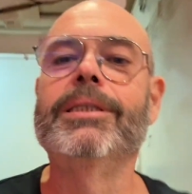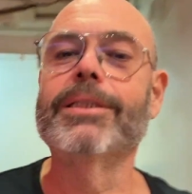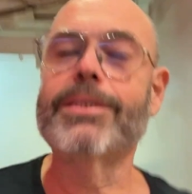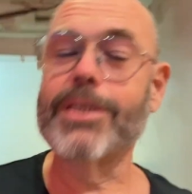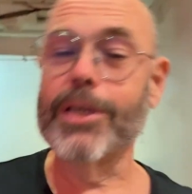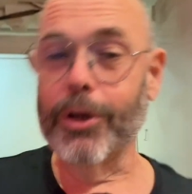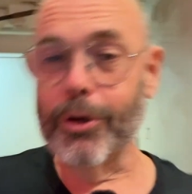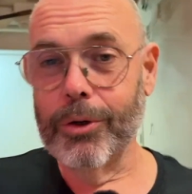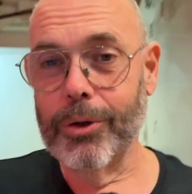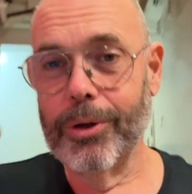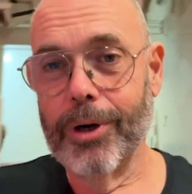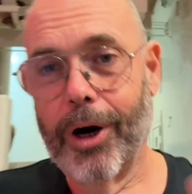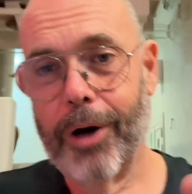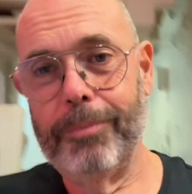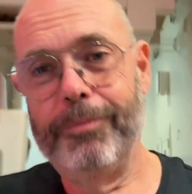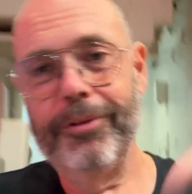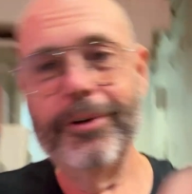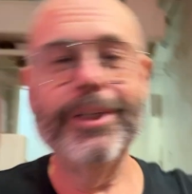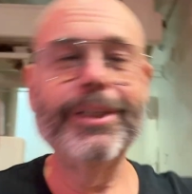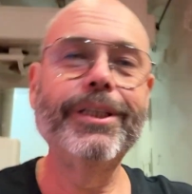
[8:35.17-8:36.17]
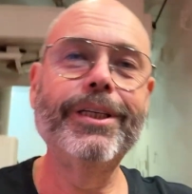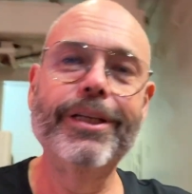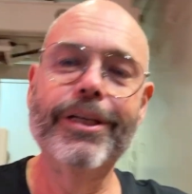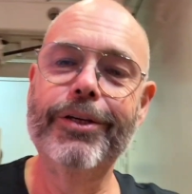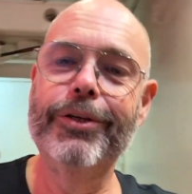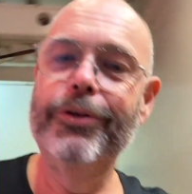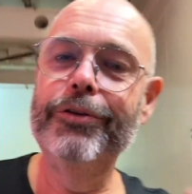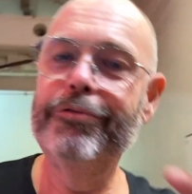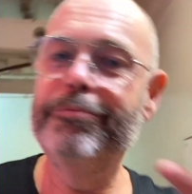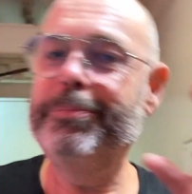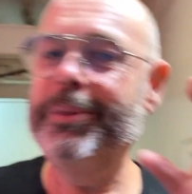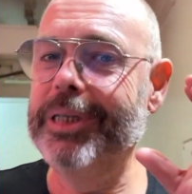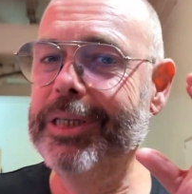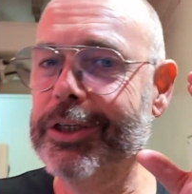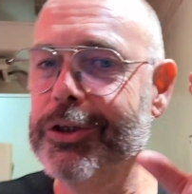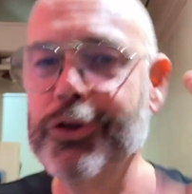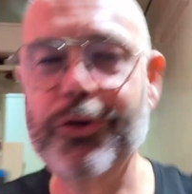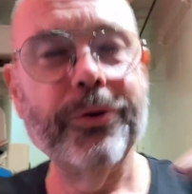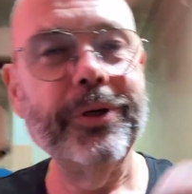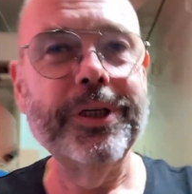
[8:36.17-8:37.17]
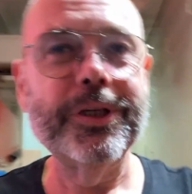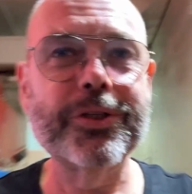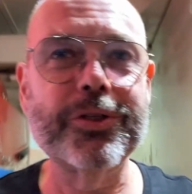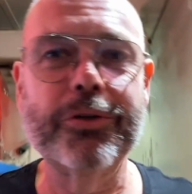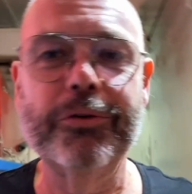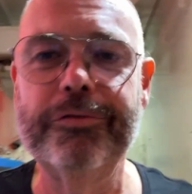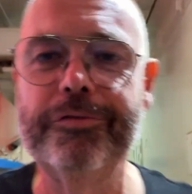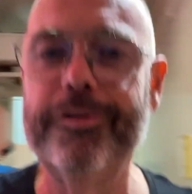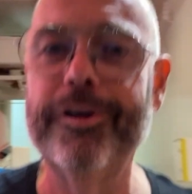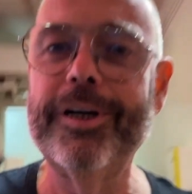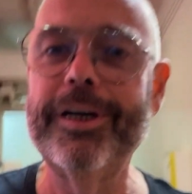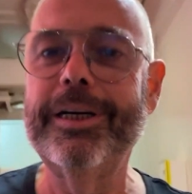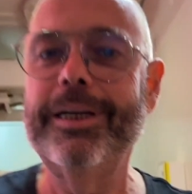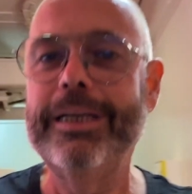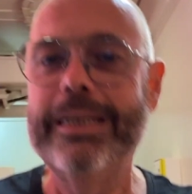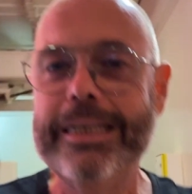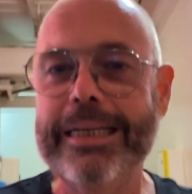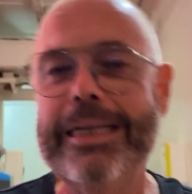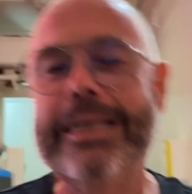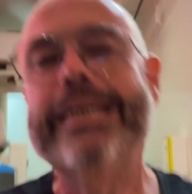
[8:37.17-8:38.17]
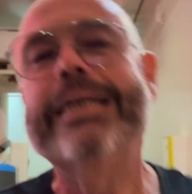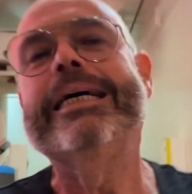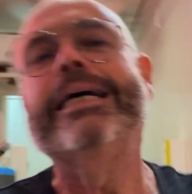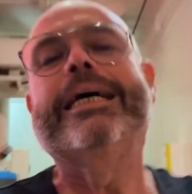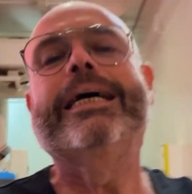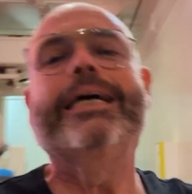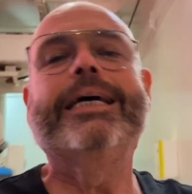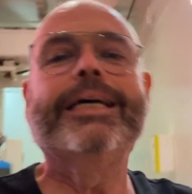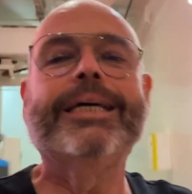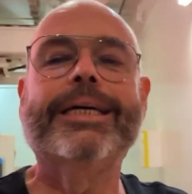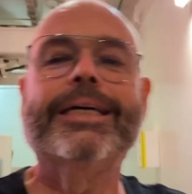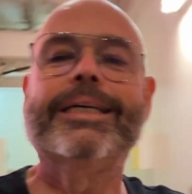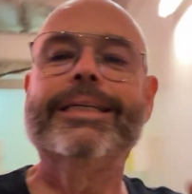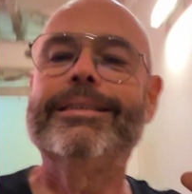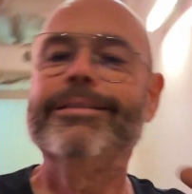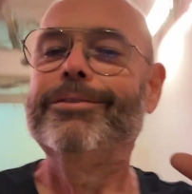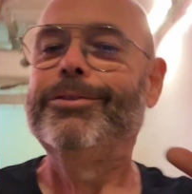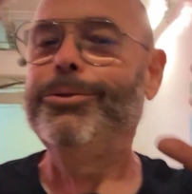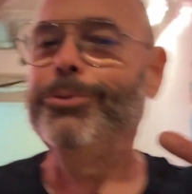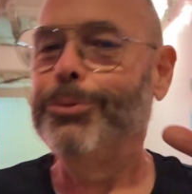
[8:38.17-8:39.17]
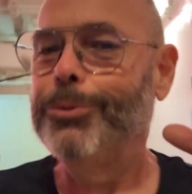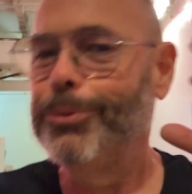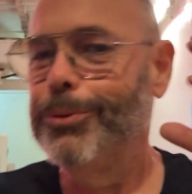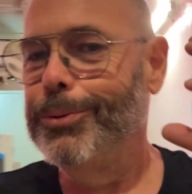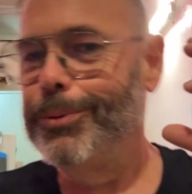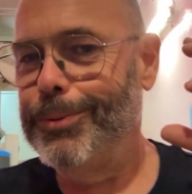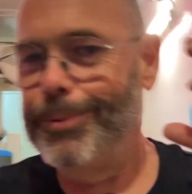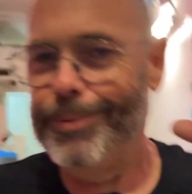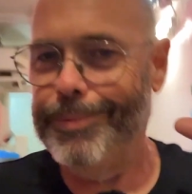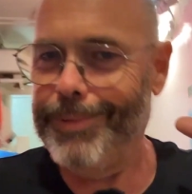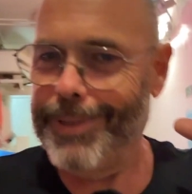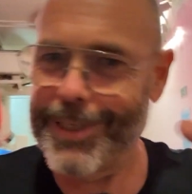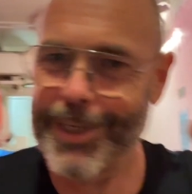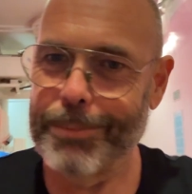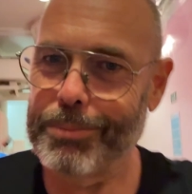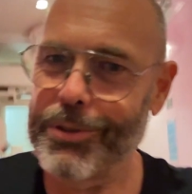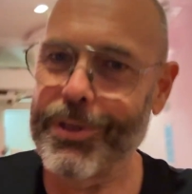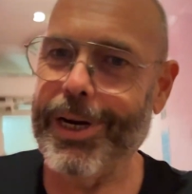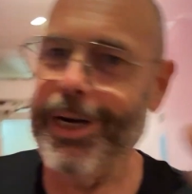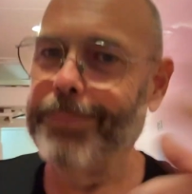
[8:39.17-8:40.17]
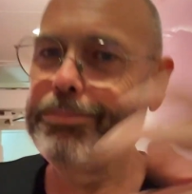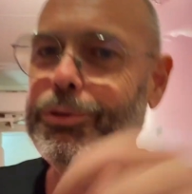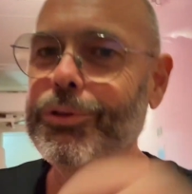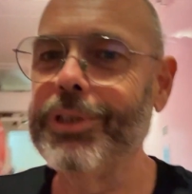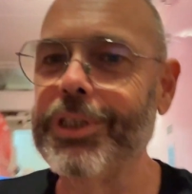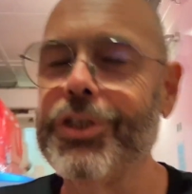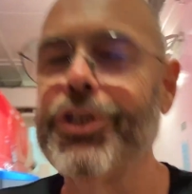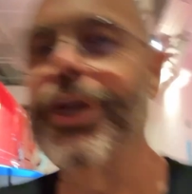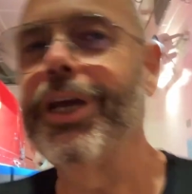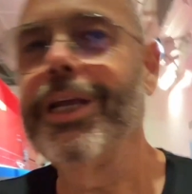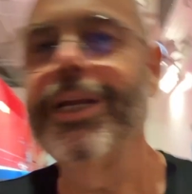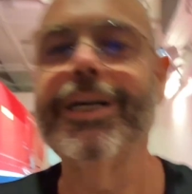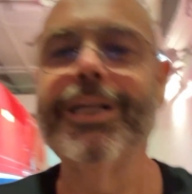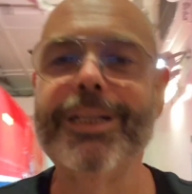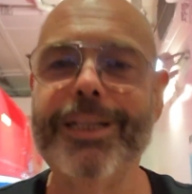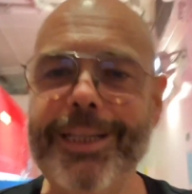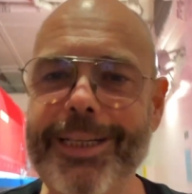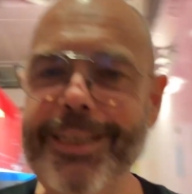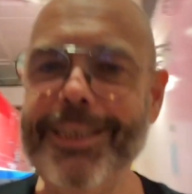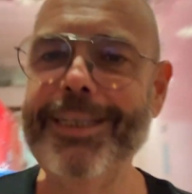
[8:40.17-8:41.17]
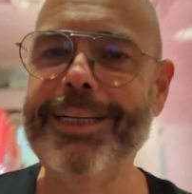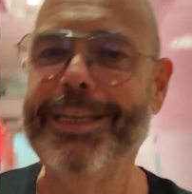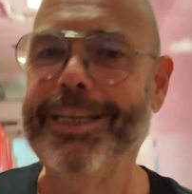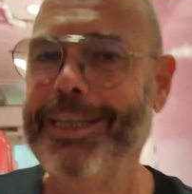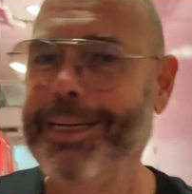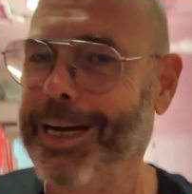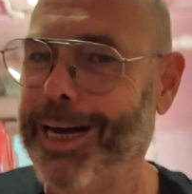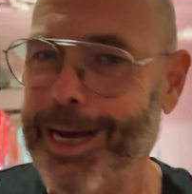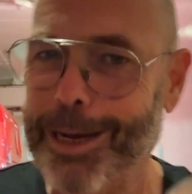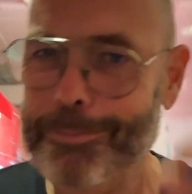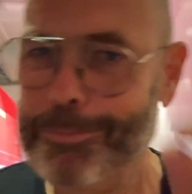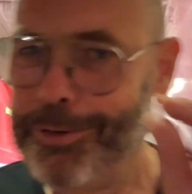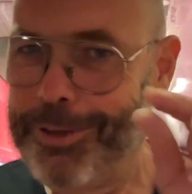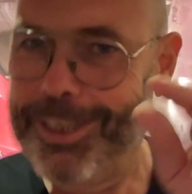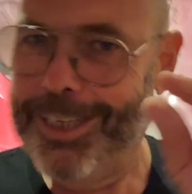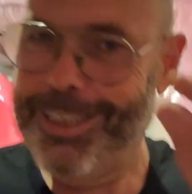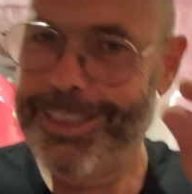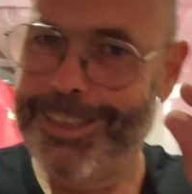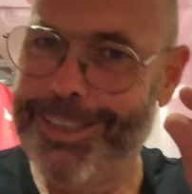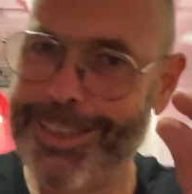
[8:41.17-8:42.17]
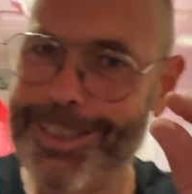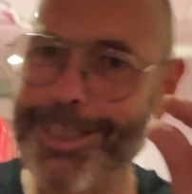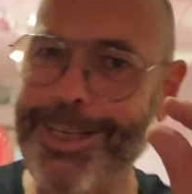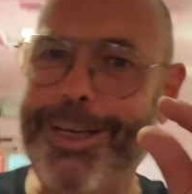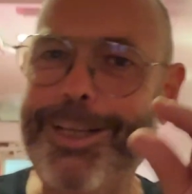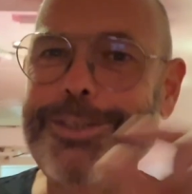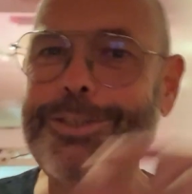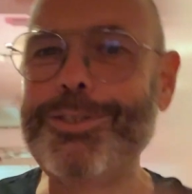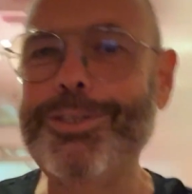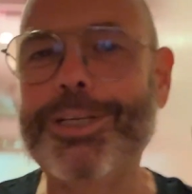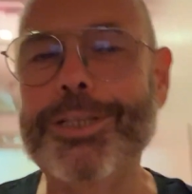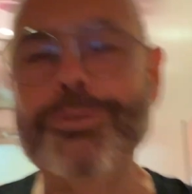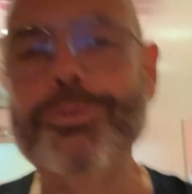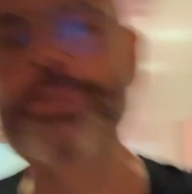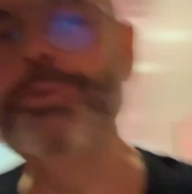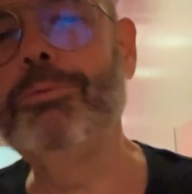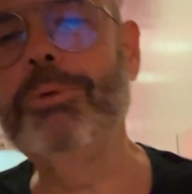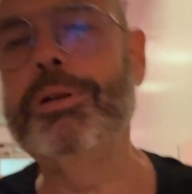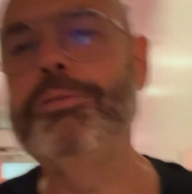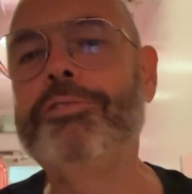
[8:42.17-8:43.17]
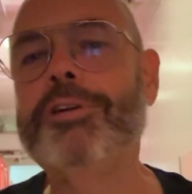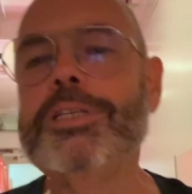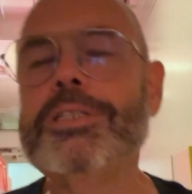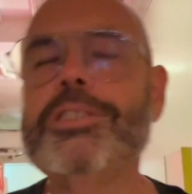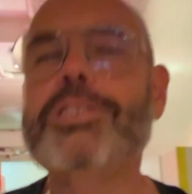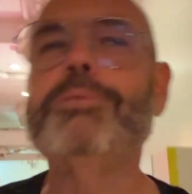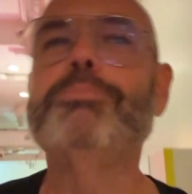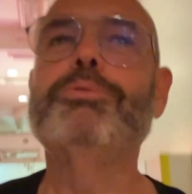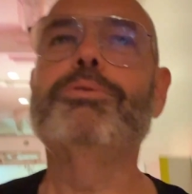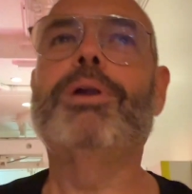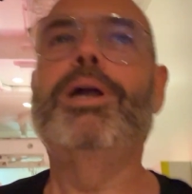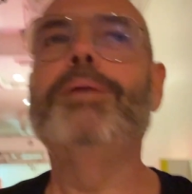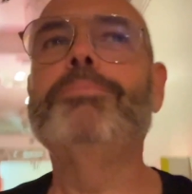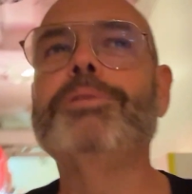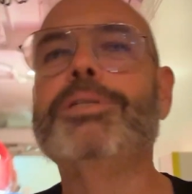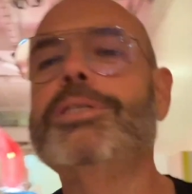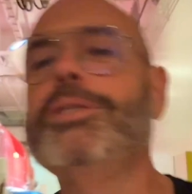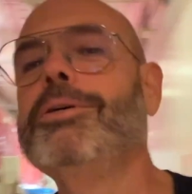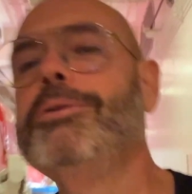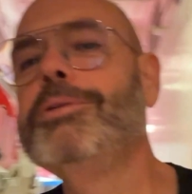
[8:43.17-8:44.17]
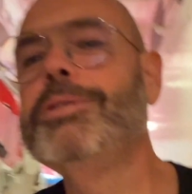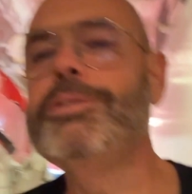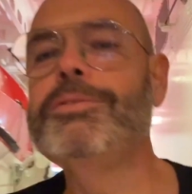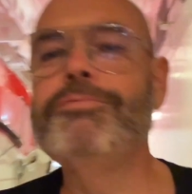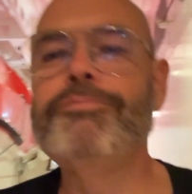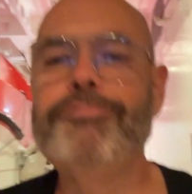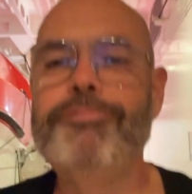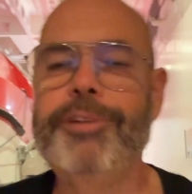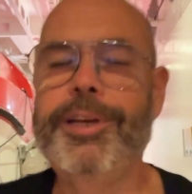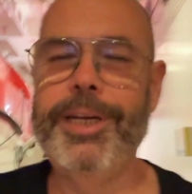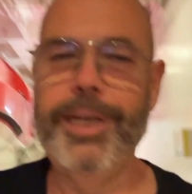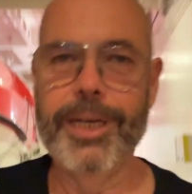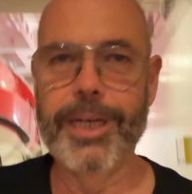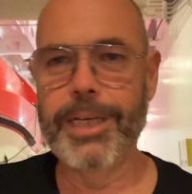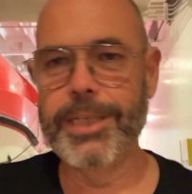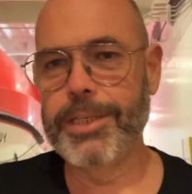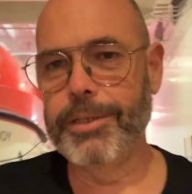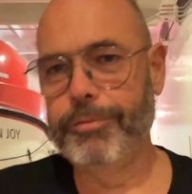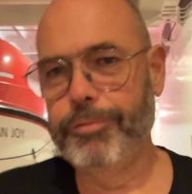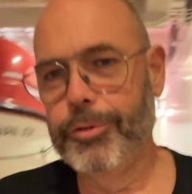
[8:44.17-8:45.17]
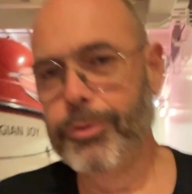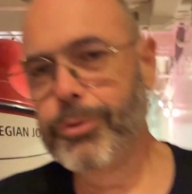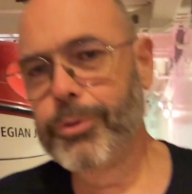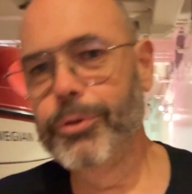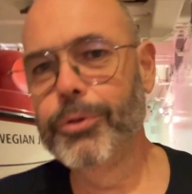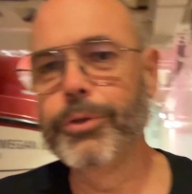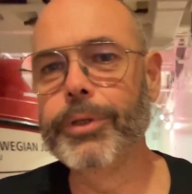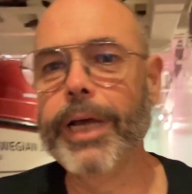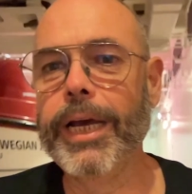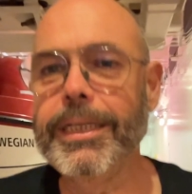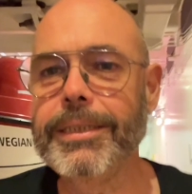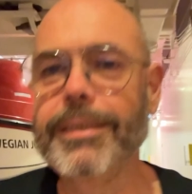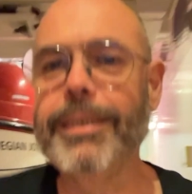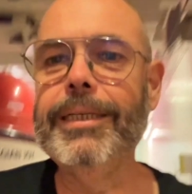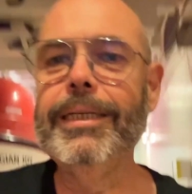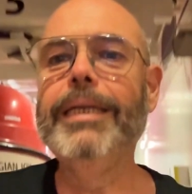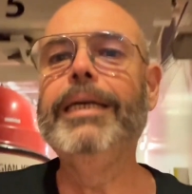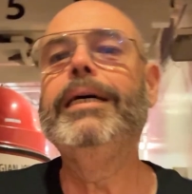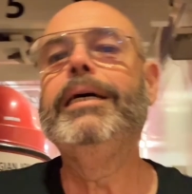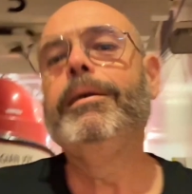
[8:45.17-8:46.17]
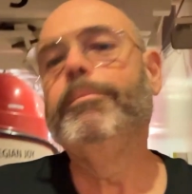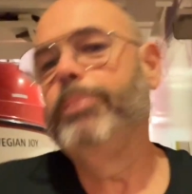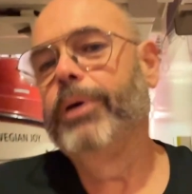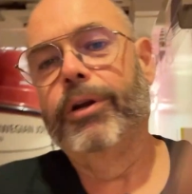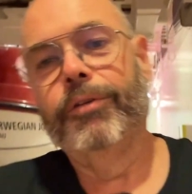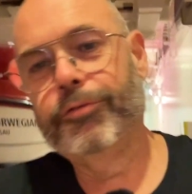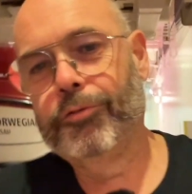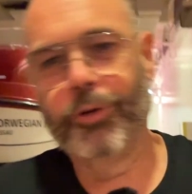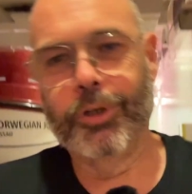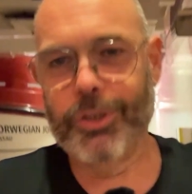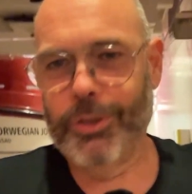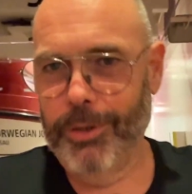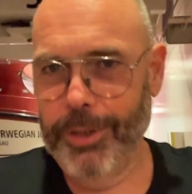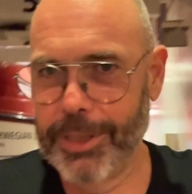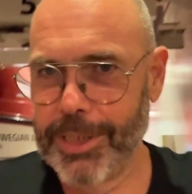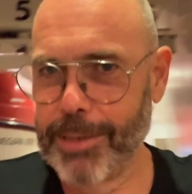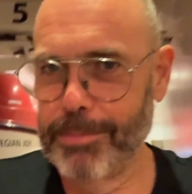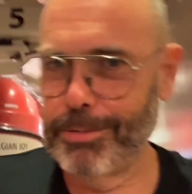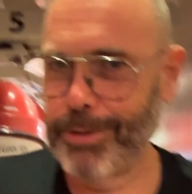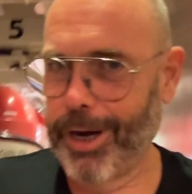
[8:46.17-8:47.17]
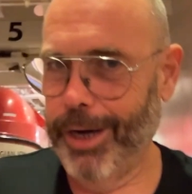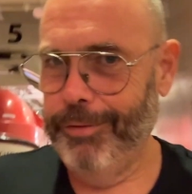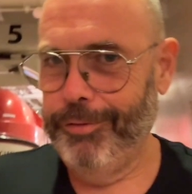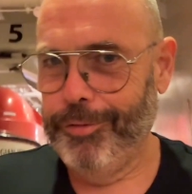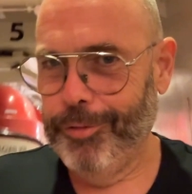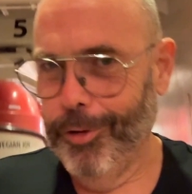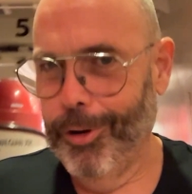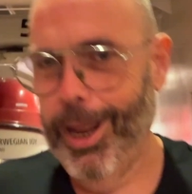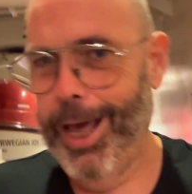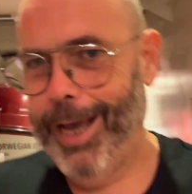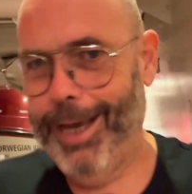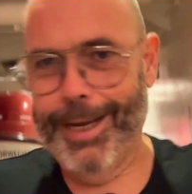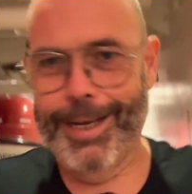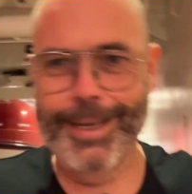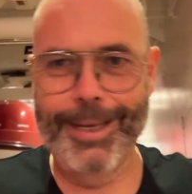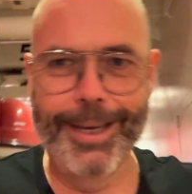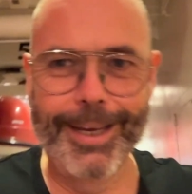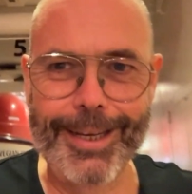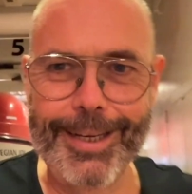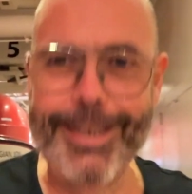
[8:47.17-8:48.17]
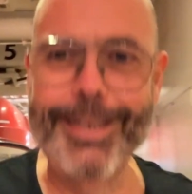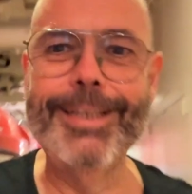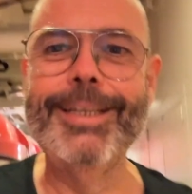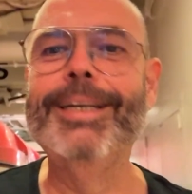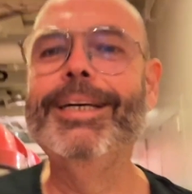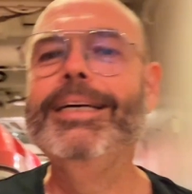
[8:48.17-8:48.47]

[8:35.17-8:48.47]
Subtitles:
So hopefully you've been enjoying so far, and do subscribe to the channel. I'm really this close to get to the 1,000 subscribers, so it's very nice if you could do that. But of course, only subscribe if you like, eh?